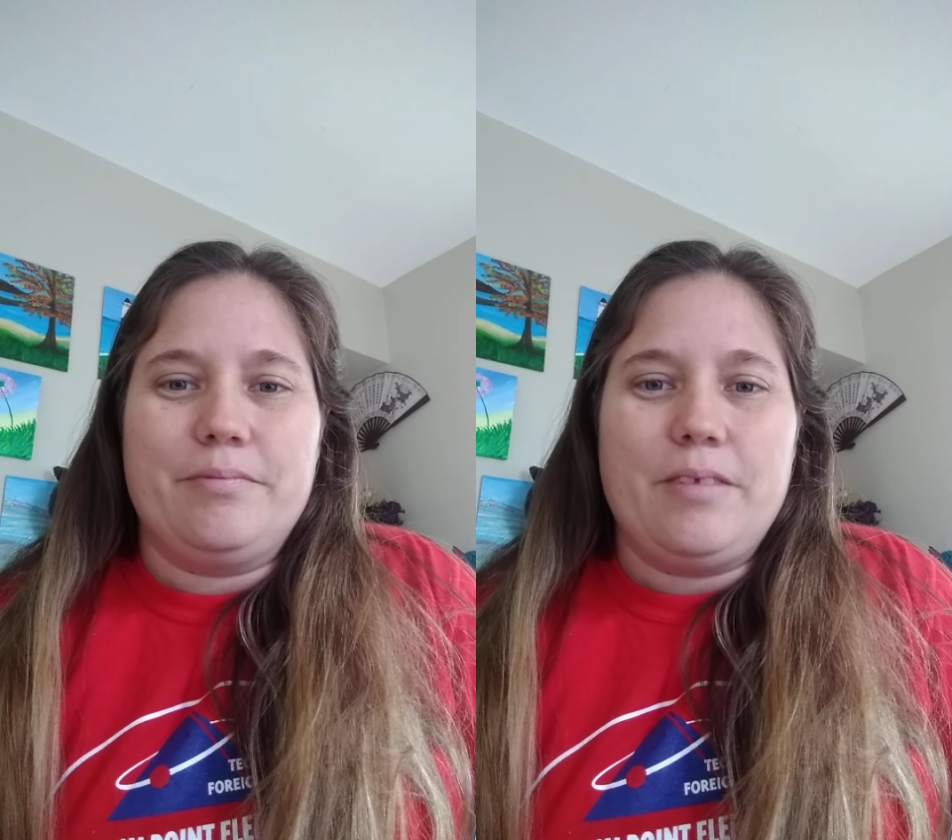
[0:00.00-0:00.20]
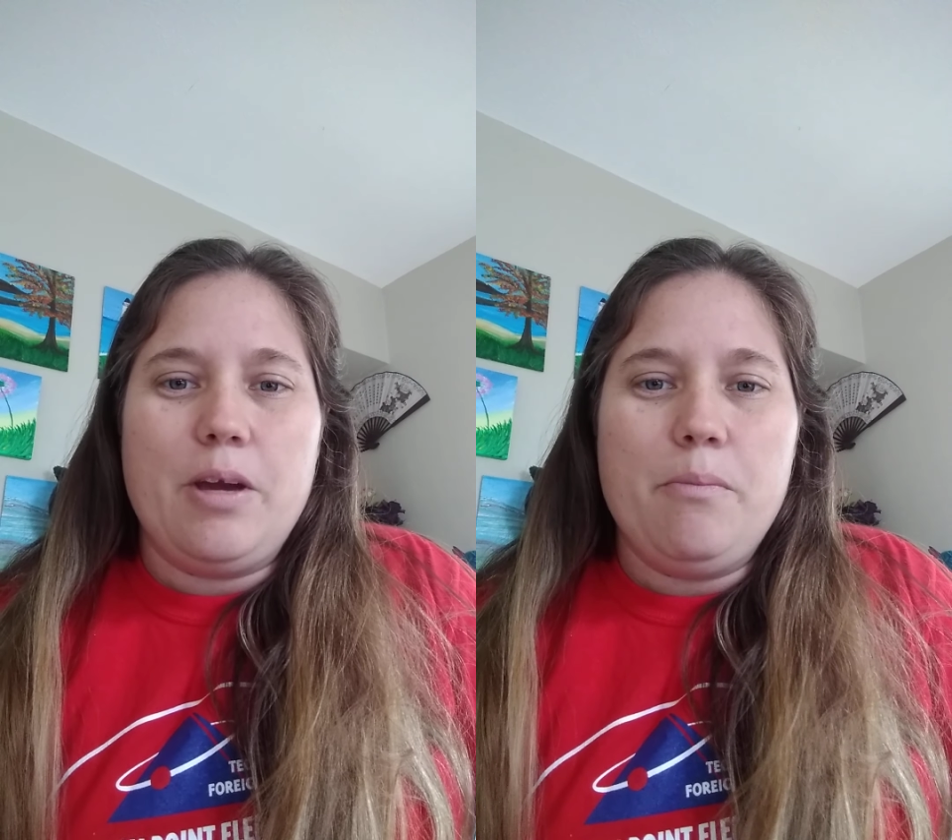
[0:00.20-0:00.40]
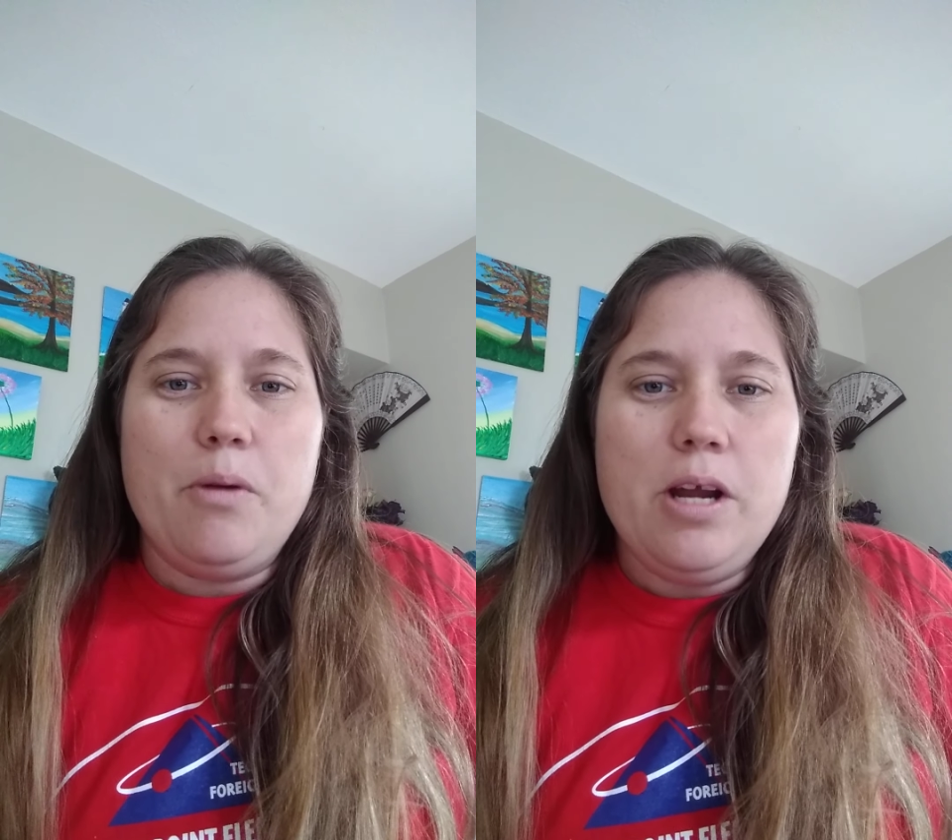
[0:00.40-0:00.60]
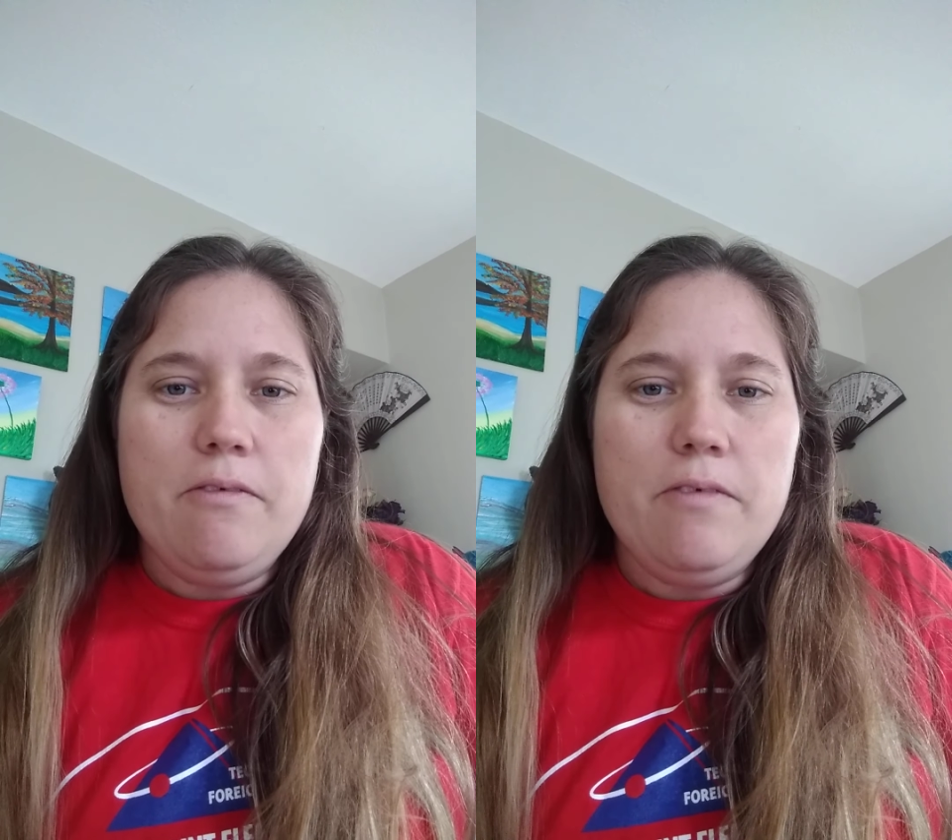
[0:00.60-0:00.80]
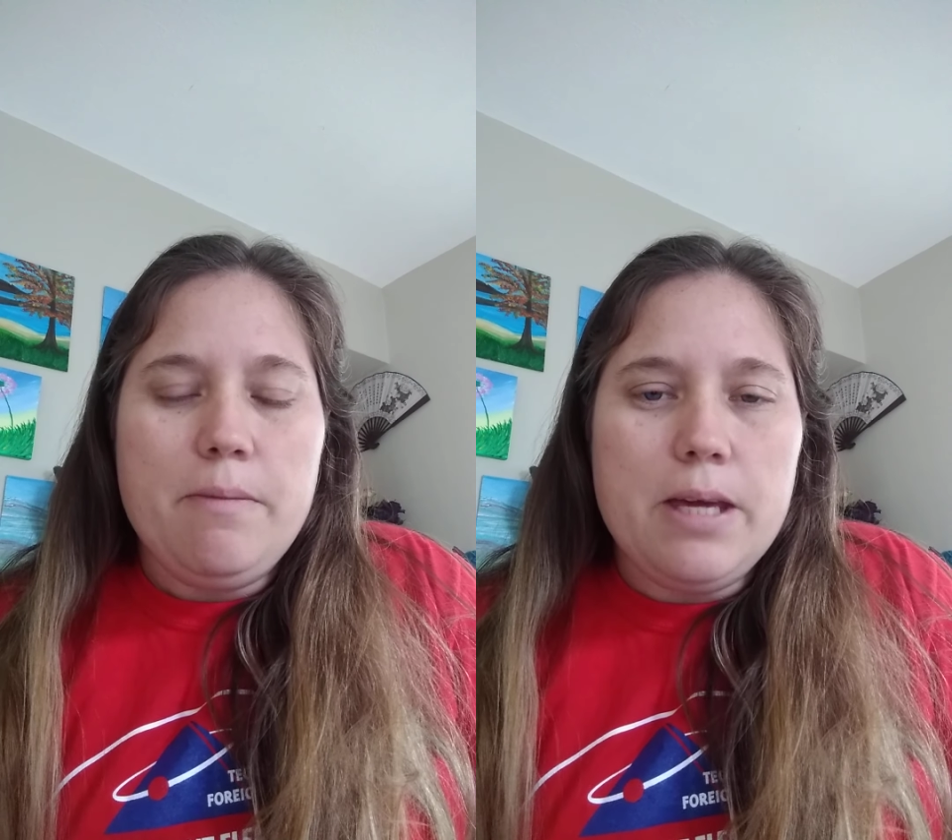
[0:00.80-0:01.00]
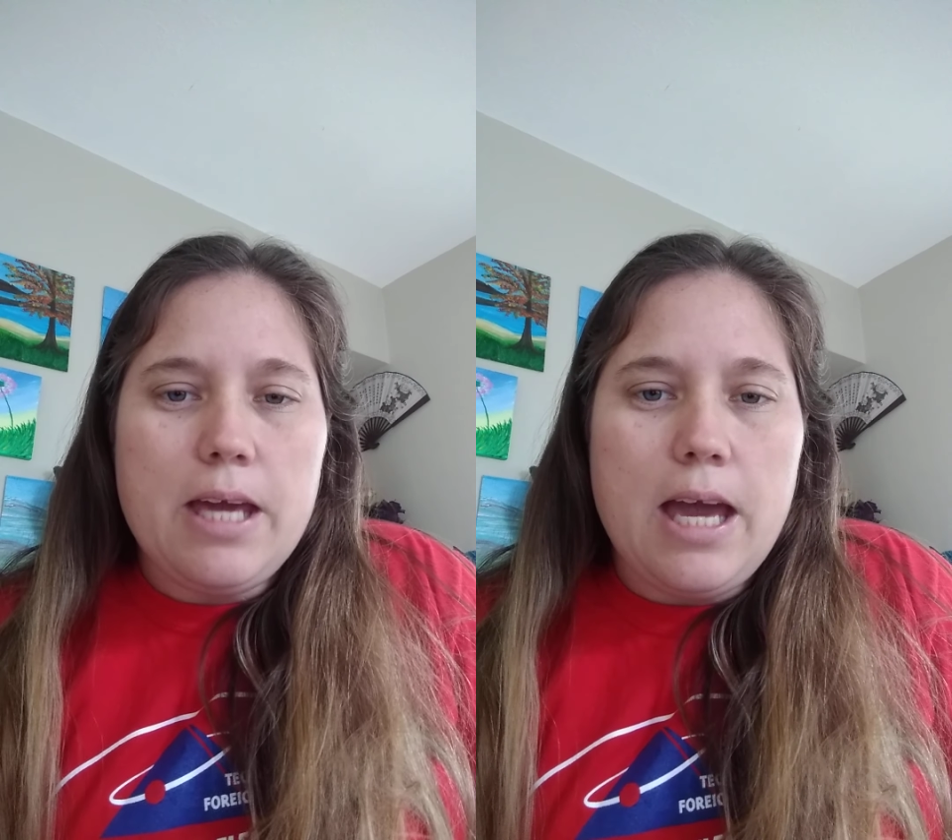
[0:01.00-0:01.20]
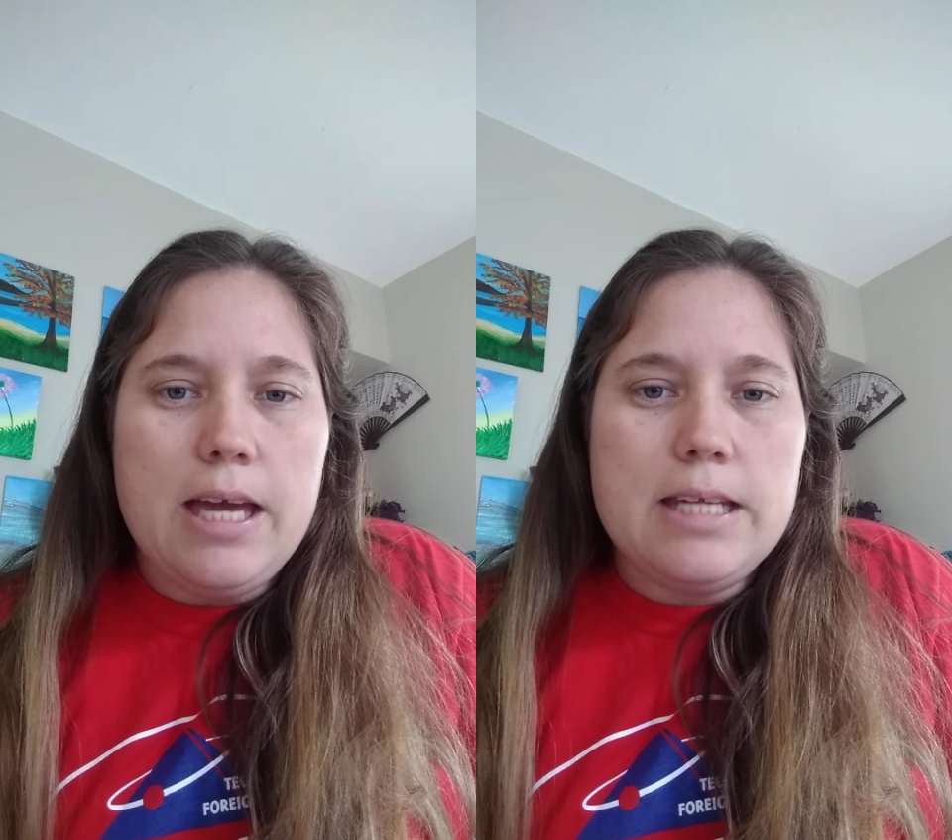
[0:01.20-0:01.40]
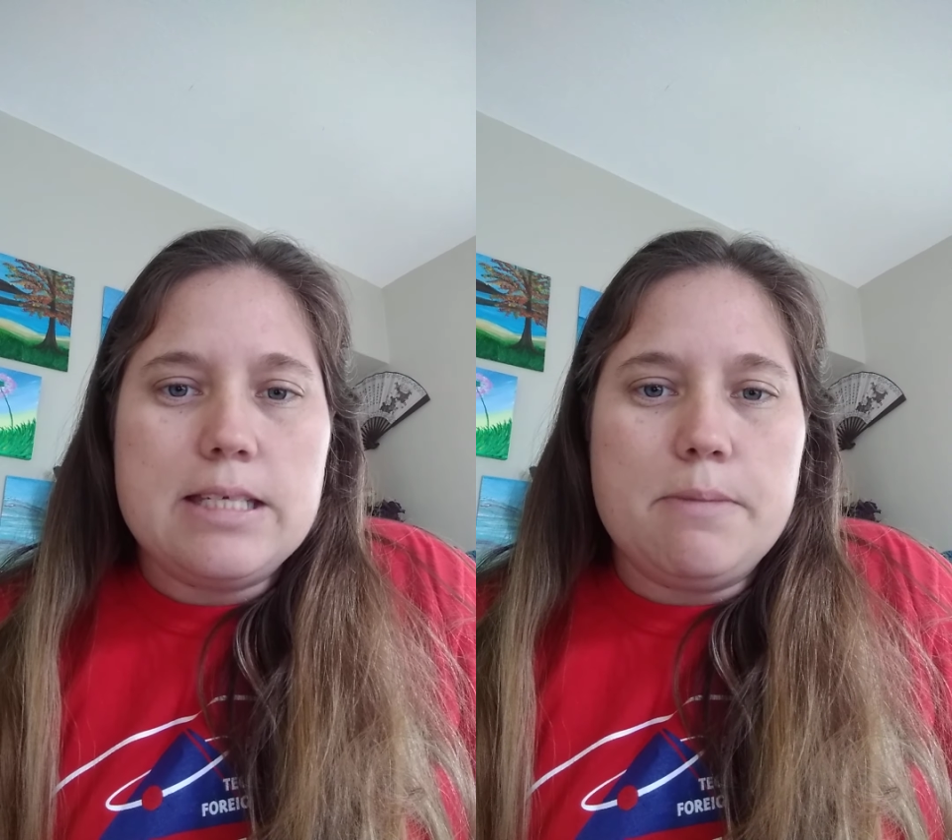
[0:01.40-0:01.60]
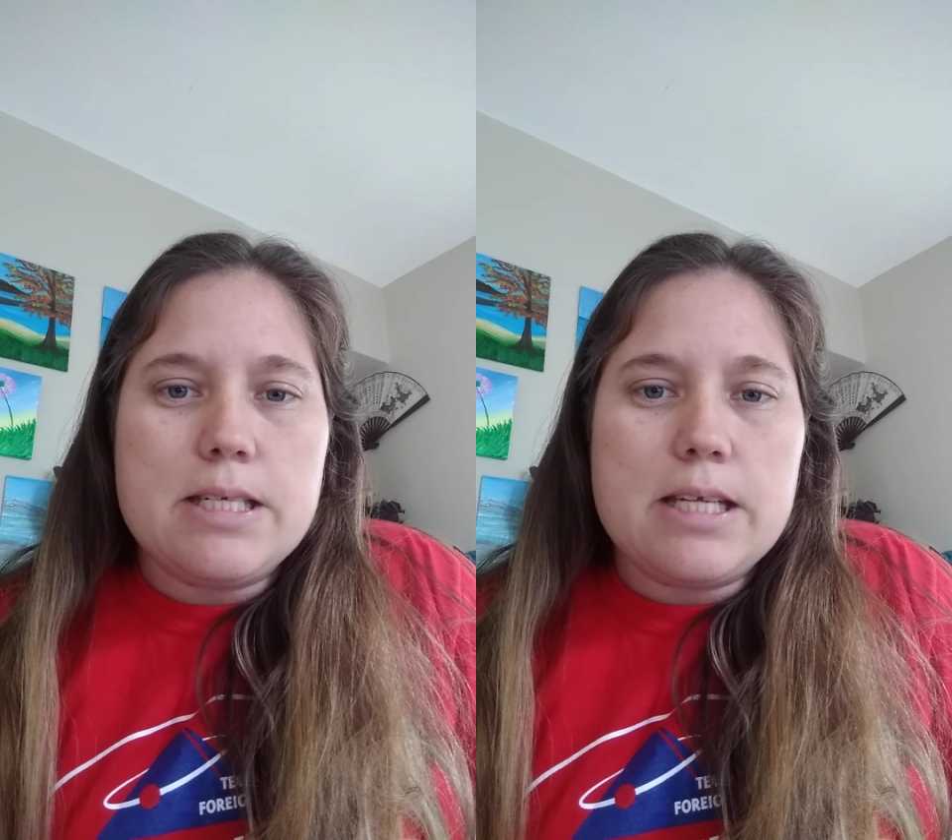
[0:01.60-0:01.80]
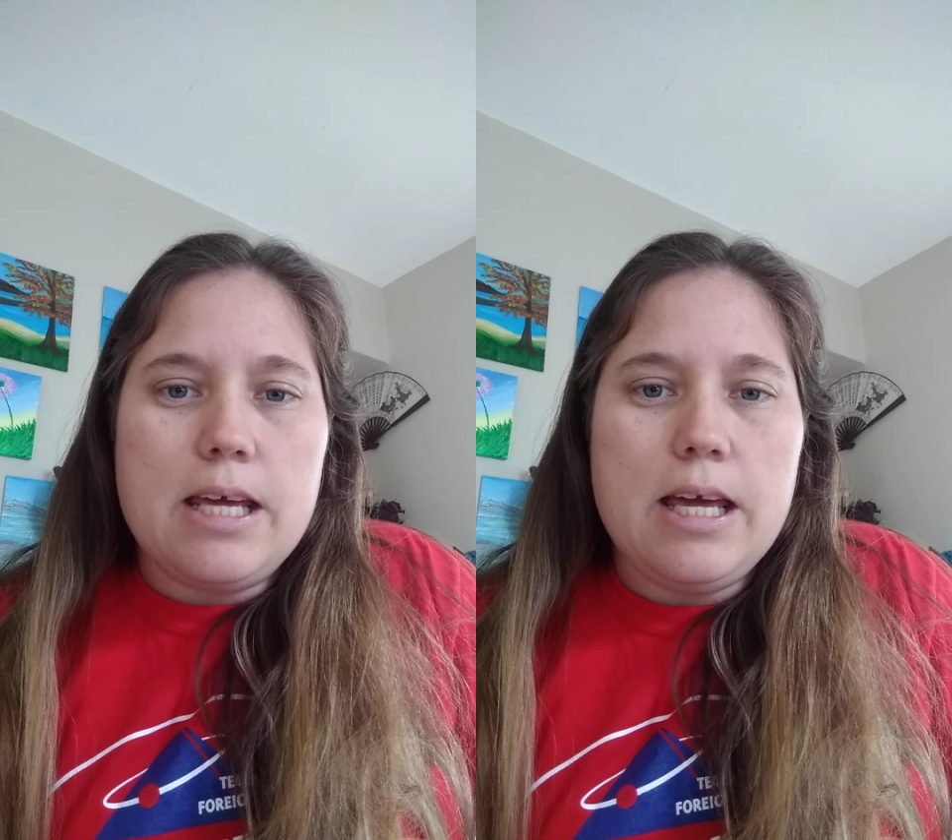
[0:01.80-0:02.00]
Good morning, VBK. It's
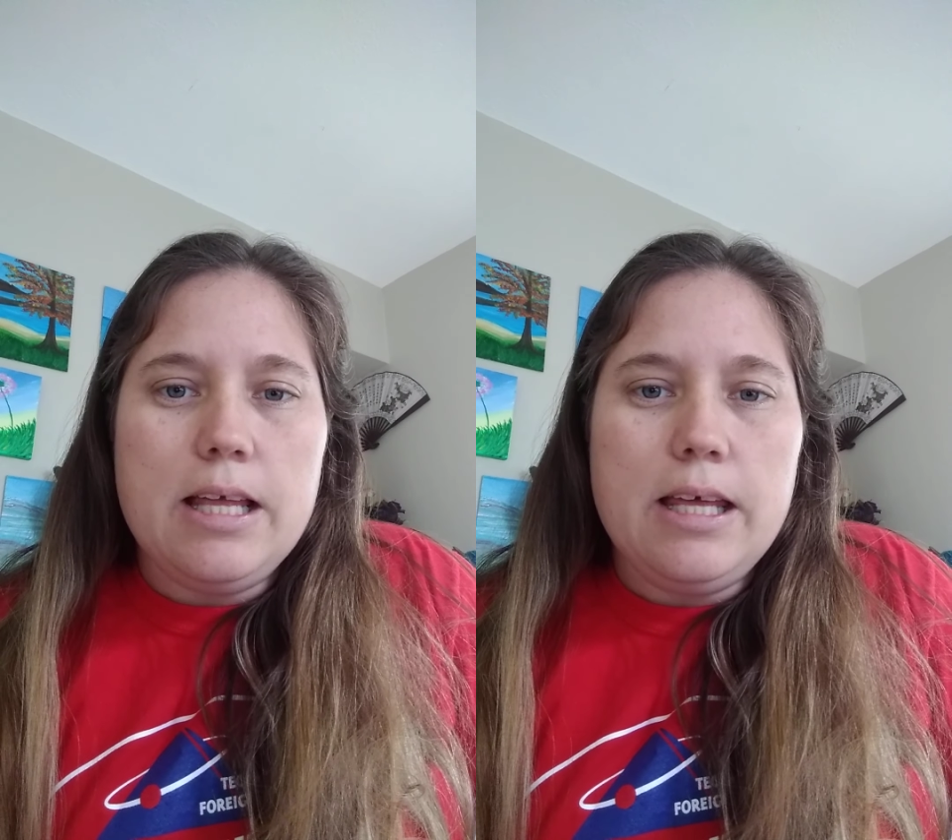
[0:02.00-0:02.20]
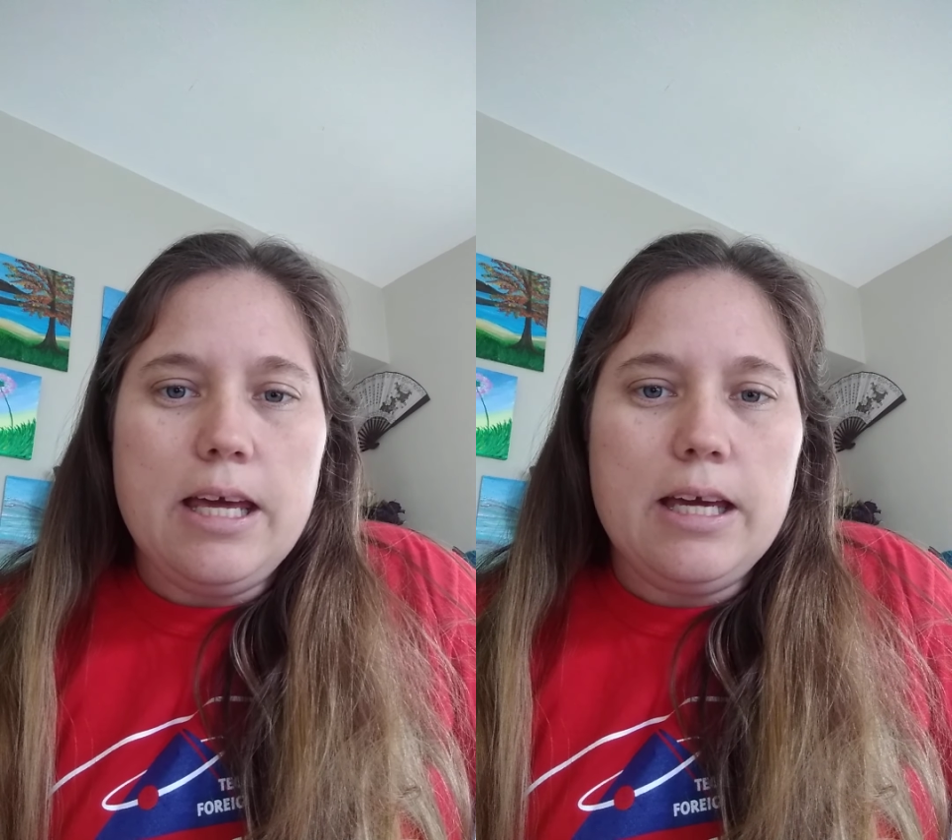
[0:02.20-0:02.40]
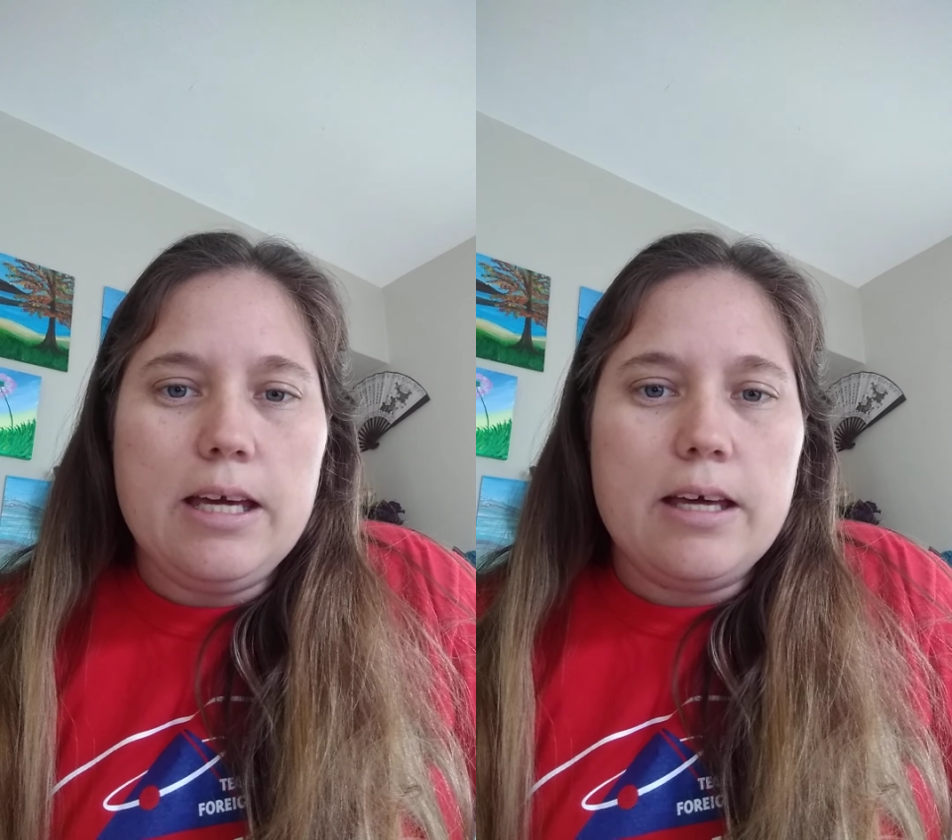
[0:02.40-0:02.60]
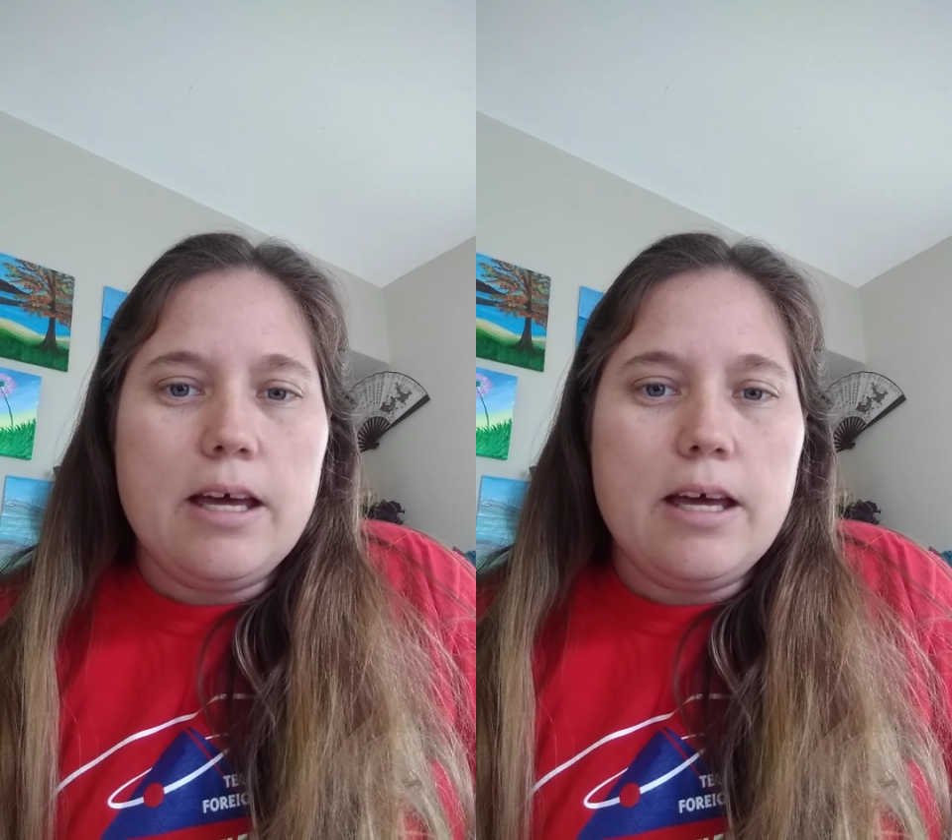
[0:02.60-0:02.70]
Miss Kahillig.